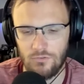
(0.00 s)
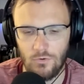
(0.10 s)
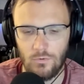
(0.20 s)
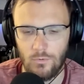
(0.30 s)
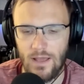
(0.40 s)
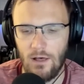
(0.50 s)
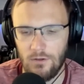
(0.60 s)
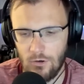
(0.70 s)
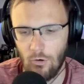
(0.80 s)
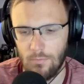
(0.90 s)
So in
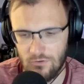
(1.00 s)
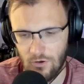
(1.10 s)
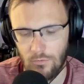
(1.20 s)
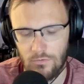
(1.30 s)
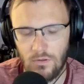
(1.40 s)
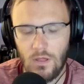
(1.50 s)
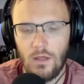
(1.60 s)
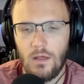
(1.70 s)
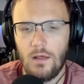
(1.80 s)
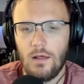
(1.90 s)
reality, Colby Jones.
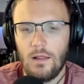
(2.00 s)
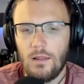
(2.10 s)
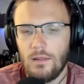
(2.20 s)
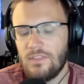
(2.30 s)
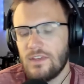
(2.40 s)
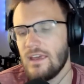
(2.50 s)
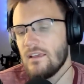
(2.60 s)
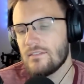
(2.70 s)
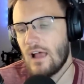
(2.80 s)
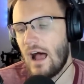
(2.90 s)
Like the
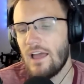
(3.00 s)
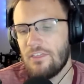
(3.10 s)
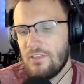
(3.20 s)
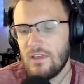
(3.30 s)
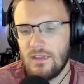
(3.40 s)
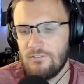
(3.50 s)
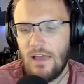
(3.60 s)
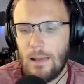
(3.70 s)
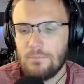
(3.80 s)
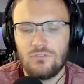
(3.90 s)
Kings, I think, have
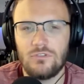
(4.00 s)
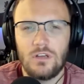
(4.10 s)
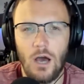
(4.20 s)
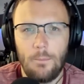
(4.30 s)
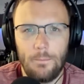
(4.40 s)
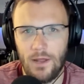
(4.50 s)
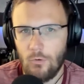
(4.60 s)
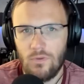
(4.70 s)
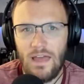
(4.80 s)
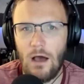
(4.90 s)
absolutely gotten
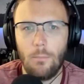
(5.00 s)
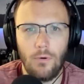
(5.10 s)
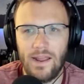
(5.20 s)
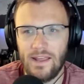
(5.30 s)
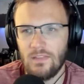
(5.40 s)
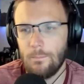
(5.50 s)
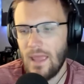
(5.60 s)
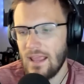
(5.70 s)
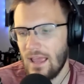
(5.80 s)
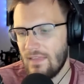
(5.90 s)
better without breaking the
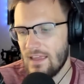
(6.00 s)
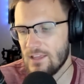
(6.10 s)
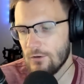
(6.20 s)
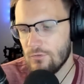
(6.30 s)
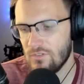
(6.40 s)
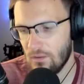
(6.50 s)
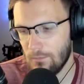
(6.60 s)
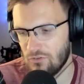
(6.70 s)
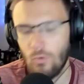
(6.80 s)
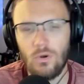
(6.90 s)
bank. And they used the
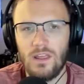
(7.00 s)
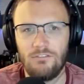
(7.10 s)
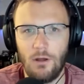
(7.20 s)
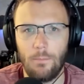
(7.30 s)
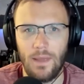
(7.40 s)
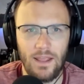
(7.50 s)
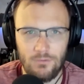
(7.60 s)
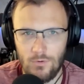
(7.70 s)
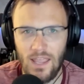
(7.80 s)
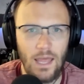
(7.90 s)
majority of their bank
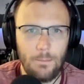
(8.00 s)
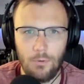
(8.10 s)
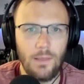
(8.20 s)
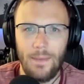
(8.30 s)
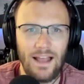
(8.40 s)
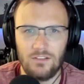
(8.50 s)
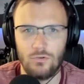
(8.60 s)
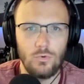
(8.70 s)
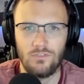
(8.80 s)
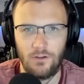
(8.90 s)
to, again, bring back
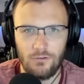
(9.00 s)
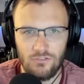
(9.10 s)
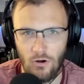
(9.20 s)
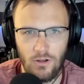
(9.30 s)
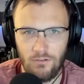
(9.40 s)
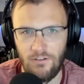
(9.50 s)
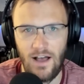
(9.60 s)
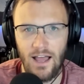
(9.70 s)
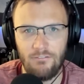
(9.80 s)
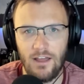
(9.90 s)
two of their starting
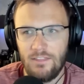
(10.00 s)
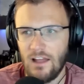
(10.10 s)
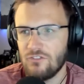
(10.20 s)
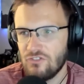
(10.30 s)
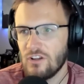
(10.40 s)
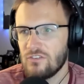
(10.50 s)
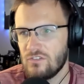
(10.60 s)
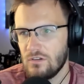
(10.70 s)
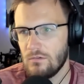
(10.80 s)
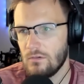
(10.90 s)
five that
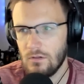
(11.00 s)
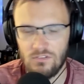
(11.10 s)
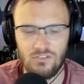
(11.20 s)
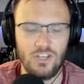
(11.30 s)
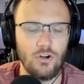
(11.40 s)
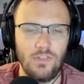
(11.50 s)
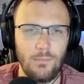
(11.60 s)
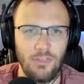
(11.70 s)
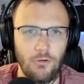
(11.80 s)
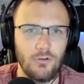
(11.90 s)
just secured
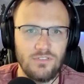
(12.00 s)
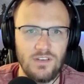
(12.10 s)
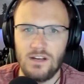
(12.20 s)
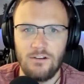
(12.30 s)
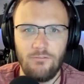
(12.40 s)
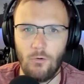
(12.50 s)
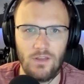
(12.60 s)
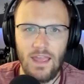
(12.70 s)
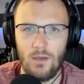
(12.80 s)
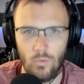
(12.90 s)
them a third seed in a
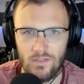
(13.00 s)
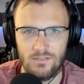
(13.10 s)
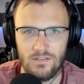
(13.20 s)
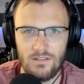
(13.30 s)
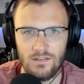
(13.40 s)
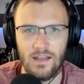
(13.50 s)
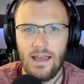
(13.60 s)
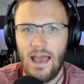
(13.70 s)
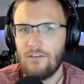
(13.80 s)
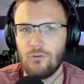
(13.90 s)
48 win season
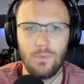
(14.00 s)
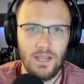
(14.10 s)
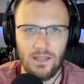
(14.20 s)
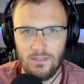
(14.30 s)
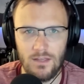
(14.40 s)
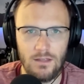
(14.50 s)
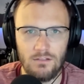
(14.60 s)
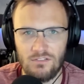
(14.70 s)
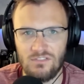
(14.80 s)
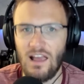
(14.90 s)
after being in the
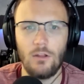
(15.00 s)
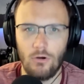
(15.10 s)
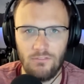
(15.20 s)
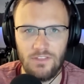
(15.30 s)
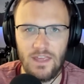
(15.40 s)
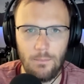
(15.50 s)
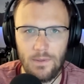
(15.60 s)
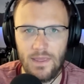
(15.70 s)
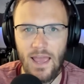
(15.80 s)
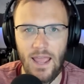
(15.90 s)
cellar of the
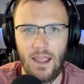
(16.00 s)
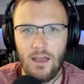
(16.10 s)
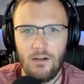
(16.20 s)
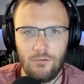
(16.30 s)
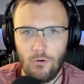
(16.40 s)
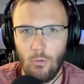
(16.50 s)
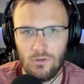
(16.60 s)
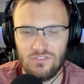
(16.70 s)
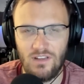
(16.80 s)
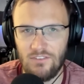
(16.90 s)
NBA for
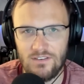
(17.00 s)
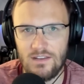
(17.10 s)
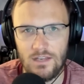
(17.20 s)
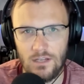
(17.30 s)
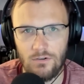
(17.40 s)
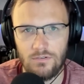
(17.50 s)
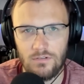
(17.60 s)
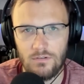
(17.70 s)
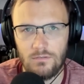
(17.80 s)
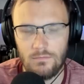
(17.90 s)
almost 17
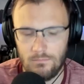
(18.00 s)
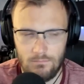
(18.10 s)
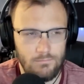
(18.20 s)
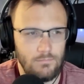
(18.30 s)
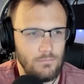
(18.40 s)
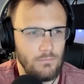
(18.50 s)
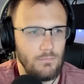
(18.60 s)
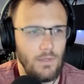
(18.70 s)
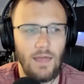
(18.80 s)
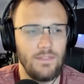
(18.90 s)
years.
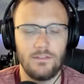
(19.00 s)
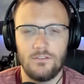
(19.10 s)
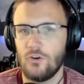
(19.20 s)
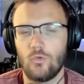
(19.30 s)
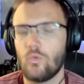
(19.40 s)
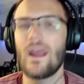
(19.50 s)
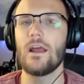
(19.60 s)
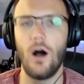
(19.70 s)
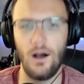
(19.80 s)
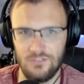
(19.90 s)
I think this is a
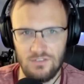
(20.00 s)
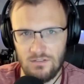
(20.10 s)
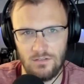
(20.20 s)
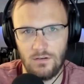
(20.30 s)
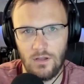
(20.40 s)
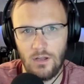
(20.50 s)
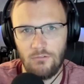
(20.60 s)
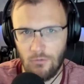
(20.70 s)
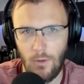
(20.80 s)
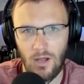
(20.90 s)
great offseason
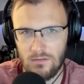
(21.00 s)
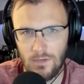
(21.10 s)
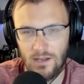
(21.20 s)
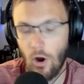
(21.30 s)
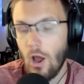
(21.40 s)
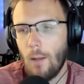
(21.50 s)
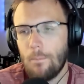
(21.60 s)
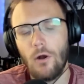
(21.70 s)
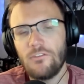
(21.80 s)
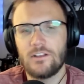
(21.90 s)
for Monte McNair. A
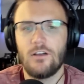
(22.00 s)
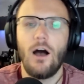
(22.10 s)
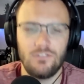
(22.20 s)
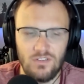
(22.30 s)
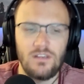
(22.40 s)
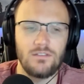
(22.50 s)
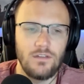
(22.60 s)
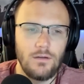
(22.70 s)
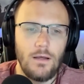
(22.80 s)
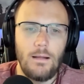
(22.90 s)
perfect
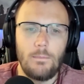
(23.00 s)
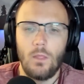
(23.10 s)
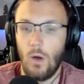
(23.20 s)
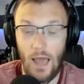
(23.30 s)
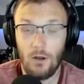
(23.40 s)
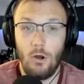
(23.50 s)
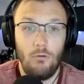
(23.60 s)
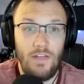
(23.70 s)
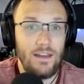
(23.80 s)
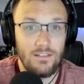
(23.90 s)
offseason. I don't know
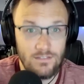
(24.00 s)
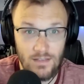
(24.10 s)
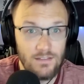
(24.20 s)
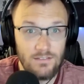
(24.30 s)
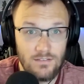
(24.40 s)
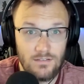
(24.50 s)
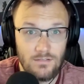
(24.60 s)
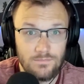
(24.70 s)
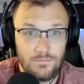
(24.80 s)
if that exists.